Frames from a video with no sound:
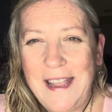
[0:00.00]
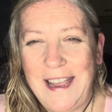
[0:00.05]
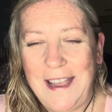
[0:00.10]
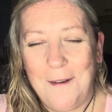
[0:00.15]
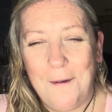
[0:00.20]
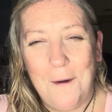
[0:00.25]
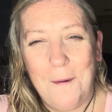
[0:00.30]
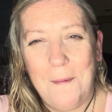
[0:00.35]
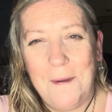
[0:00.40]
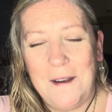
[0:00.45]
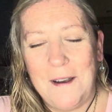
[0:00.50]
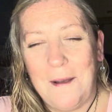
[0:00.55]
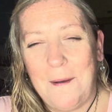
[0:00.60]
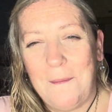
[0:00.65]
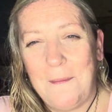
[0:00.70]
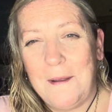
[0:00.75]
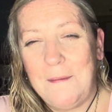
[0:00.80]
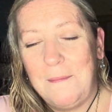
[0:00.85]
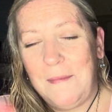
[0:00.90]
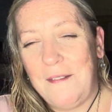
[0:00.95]
open up
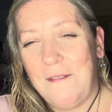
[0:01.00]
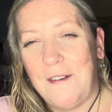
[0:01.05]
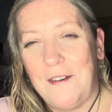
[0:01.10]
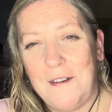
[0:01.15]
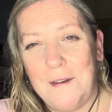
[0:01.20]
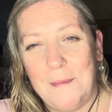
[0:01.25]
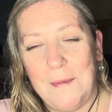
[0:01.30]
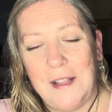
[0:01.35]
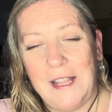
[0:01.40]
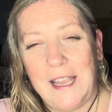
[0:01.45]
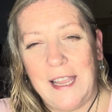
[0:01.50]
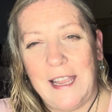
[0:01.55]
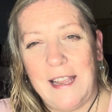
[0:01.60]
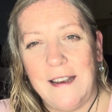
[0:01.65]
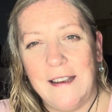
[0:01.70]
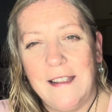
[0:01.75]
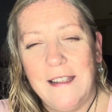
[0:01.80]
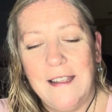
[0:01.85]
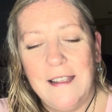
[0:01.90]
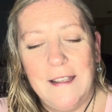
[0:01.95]
and be vulnerable again,
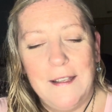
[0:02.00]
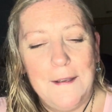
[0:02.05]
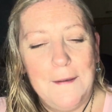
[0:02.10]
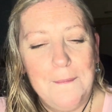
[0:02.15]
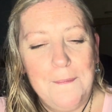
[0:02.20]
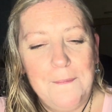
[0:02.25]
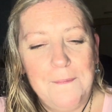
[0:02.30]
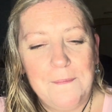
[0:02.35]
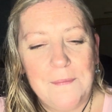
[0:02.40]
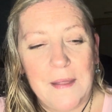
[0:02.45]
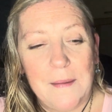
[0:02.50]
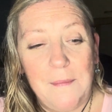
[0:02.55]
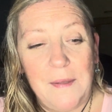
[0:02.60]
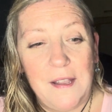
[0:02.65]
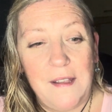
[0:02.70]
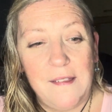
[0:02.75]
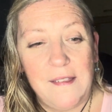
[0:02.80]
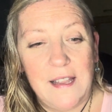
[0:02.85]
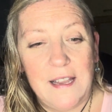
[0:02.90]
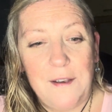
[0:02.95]

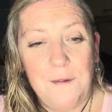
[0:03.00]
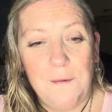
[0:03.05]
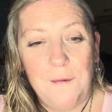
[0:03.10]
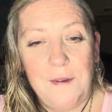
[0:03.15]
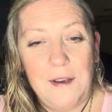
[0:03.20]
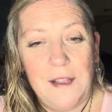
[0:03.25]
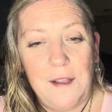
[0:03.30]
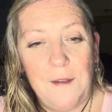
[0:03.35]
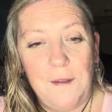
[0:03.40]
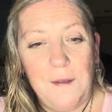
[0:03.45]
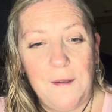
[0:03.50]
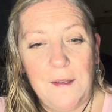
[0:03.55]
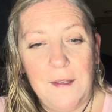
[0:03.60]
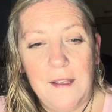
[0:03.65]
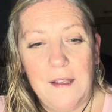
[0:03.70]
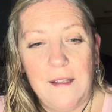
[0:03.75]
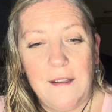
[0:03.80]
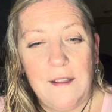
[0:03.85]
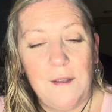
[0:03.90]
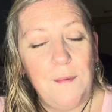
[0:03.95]
because I know now
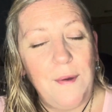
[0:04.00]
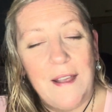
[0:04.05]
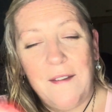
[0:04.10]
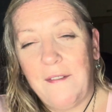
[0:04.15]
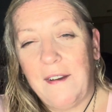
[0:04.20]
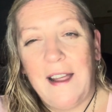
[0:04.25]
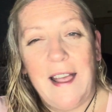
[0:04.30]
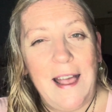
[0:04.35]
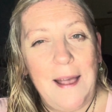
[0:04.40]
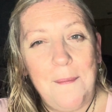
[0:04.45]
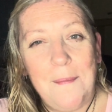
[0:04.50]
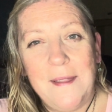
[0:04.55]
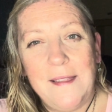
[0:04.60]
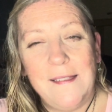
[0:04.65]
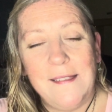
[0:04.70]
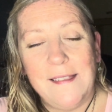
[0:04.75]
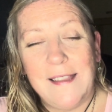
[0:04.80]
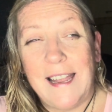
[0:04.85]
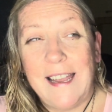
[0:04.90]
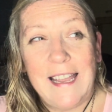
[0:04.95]
that whatever
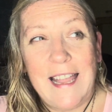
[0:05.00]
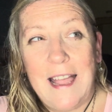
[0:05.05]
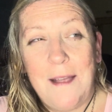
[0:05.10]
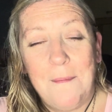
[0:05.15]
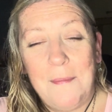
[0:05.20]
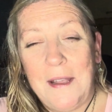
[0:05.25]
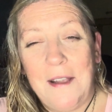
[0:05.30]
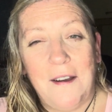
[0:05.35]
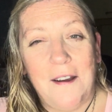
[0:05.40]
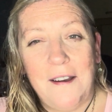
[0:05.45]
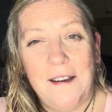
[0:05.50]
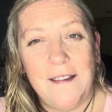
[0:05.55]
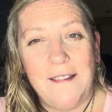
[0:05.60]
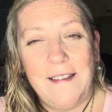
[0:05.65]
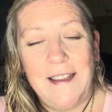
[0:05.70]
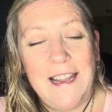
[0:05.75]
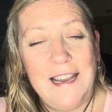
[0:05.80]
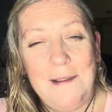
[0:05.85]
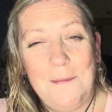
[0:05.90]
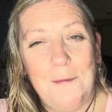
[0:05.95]
happens, I can't be hurt
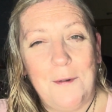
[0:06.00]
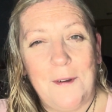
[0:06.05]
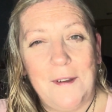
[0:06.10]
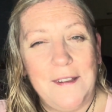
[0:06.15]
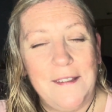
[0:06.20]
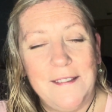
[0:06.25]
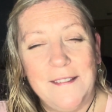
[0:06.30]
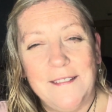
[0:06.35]
anymore,